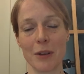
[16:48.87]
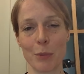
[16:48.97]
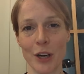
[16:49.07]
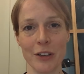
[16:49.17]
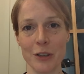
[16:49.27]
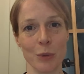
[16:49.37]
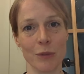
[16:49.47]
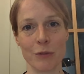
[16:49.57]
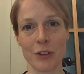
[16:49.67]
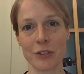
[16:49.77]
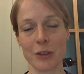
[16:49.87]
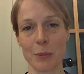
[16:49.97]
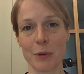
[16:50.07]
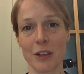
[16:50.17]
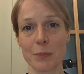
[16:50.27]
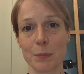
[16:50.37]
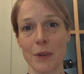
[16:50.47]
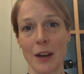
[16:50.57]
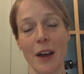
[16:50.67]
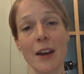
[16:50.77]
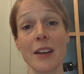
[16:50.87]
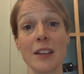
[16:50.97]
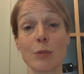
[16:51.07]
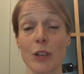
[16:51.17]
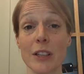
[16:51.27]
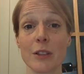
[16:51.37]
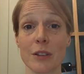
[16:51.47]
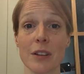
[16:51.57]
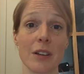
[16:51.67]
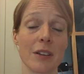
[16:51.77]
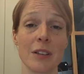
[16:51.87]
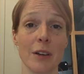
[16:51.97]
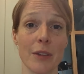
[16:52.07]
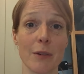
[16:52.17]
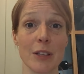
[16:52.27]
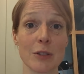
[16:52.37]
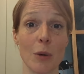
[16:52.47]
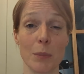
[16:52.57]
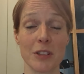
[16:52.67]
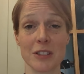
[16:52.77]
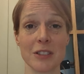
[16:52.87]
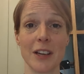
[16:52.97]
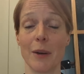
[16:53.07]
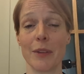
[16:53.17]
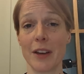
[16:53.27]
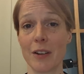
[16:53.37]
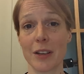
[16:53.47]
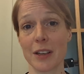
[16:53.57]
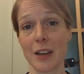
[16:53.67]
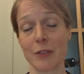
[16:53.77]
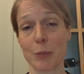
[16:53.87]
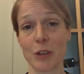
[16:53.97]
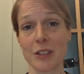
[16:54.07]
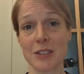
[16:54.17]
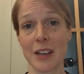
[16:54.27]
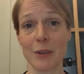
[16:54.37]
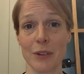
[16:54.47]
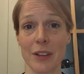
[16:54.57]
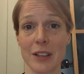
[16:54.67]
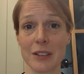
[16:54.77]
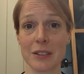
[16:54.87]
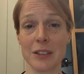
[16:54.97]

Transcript: the brand new one for the super price. And it is really good that, you know, there is competition now and they are going to have to price down on things.